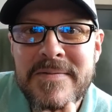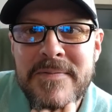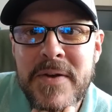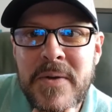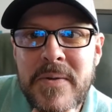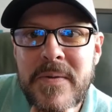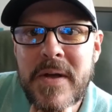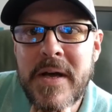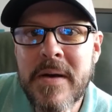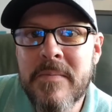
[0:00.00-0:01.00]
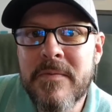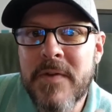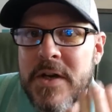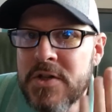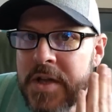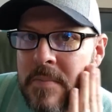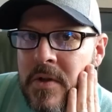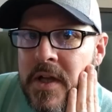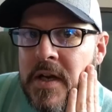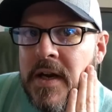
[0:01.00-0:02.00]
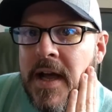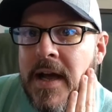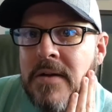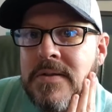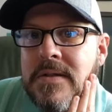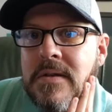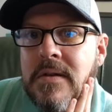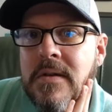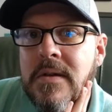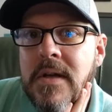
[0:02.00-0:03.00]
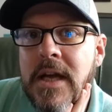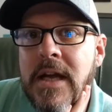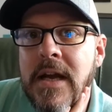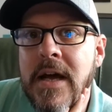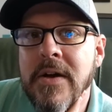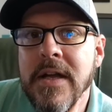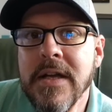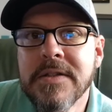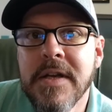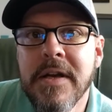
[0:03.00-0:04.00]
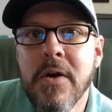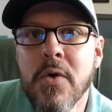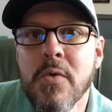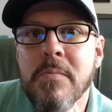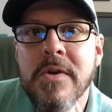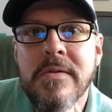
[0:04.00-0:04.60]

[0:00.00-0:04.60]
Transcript: Phil finished up cleaning a house, and now he is at home.